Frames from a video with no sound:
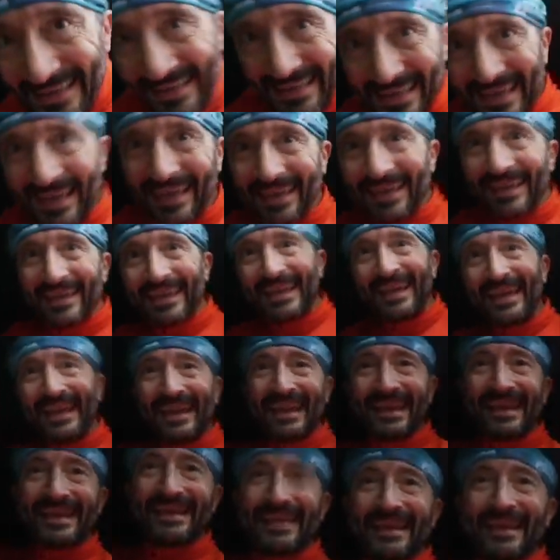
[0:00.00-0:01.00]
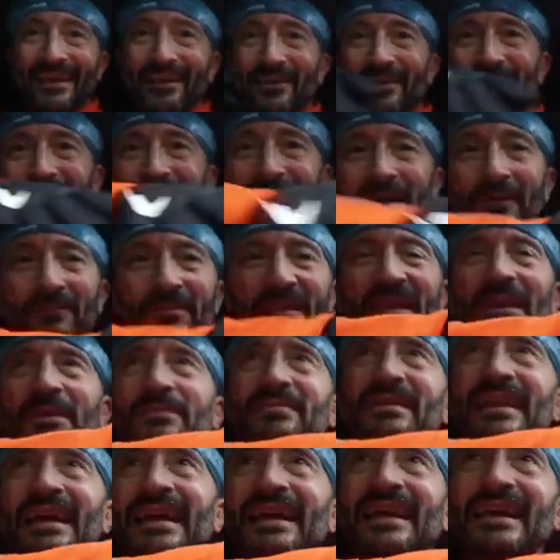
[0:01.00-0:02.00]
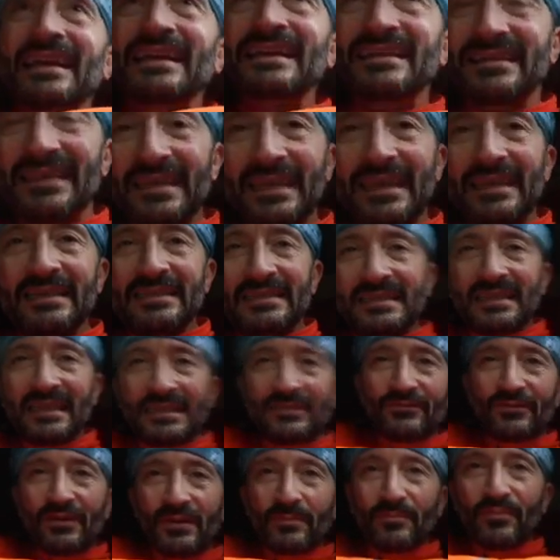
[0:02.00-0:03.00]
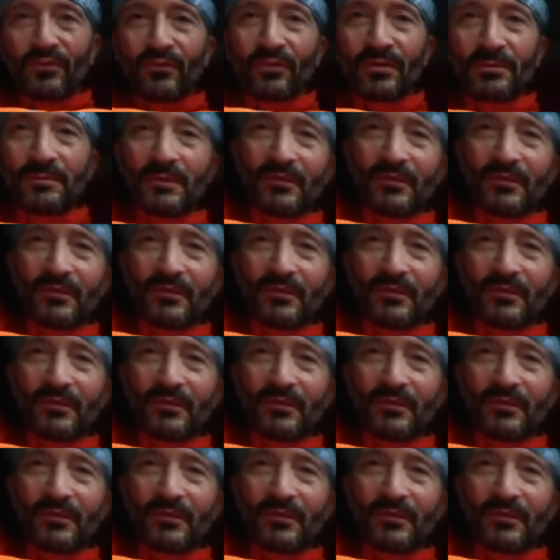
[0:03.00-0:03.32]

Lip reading: yeah, here they are. I'm keeping out here because it is literally pouring